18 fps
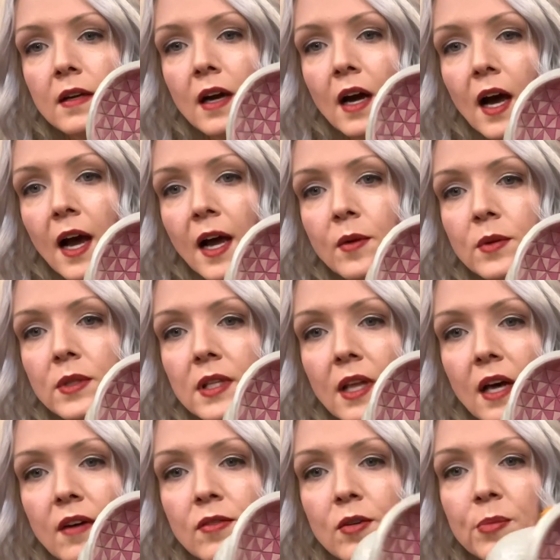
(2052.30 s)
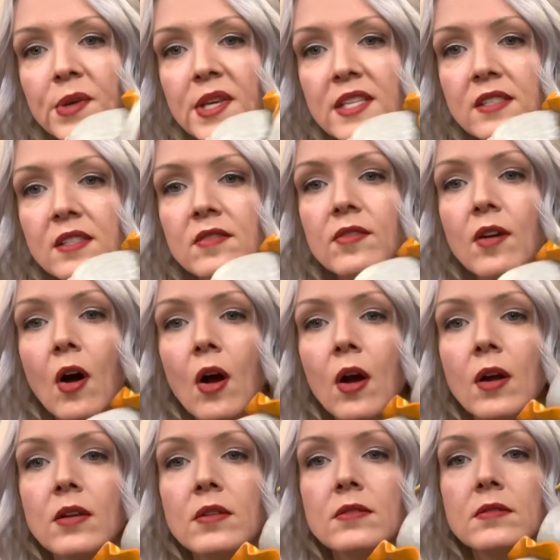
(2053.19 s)
I would love a piece of
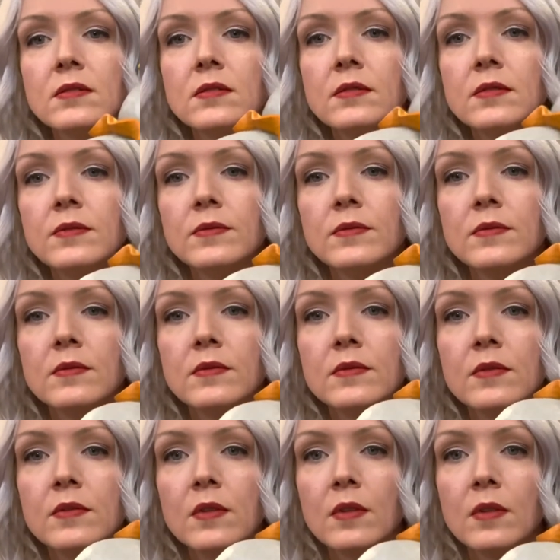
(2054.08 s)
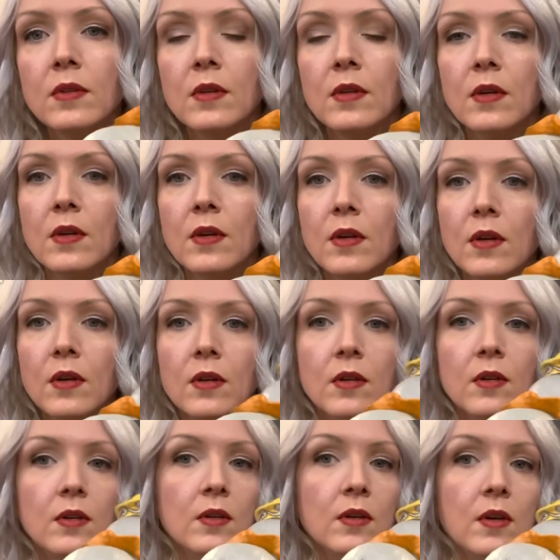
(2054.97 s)
art,
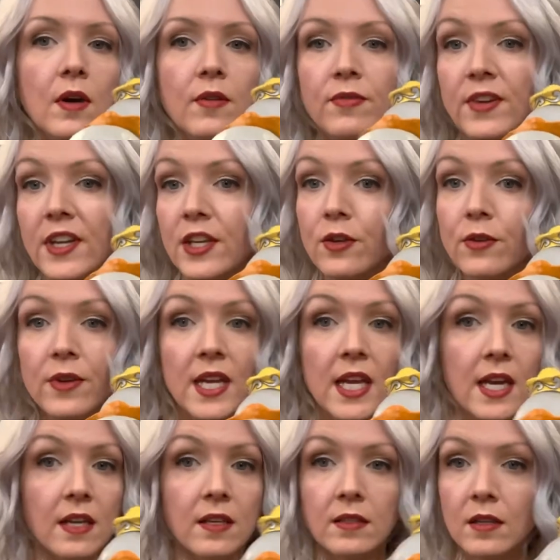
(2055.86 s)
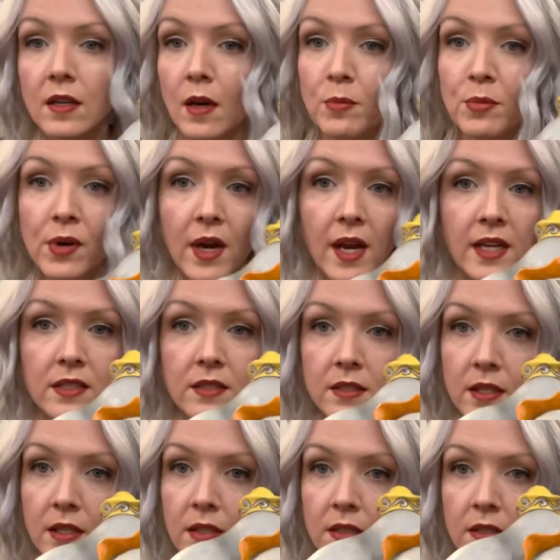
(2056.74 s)
a figurine, a print